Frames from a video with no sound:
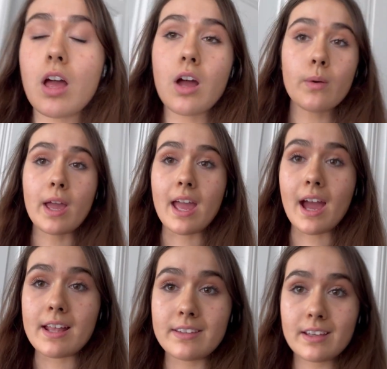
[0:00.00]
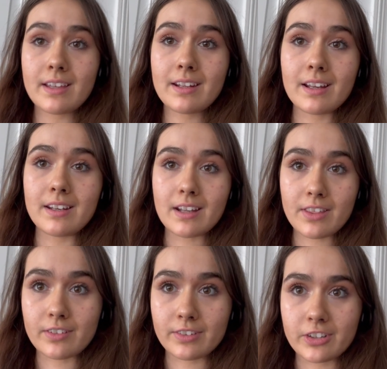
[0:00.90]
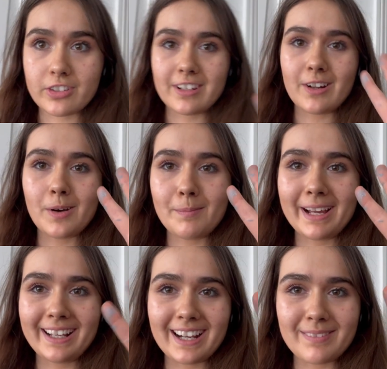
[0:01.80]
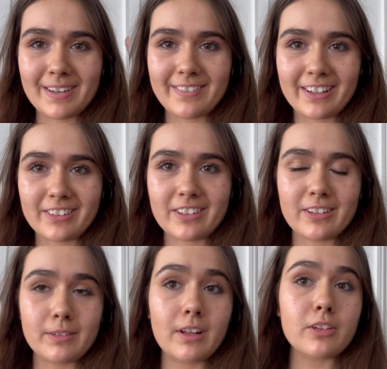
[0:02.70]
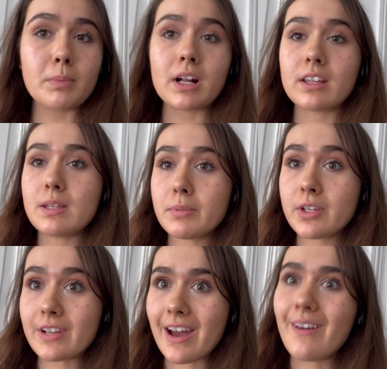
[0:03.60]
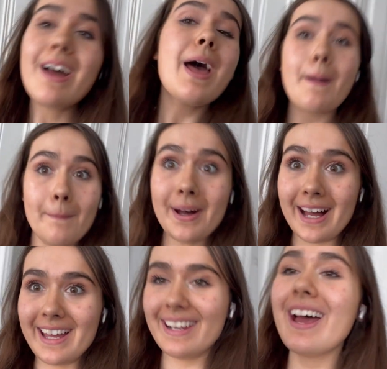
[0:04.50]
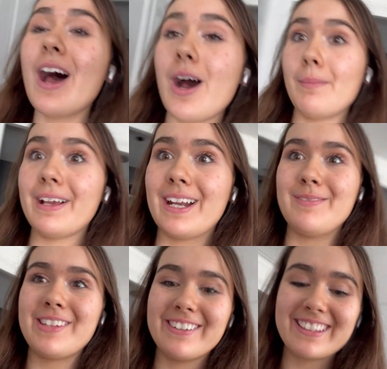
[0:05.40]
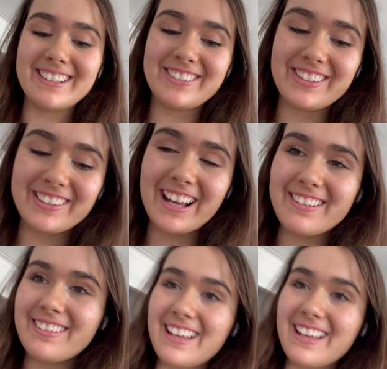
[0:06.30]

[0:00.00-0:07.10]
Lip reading: Okay, I did another version, and oh my god, my fingers are all sparkly and blue now, but oh my god, I'm so excited to show you guys.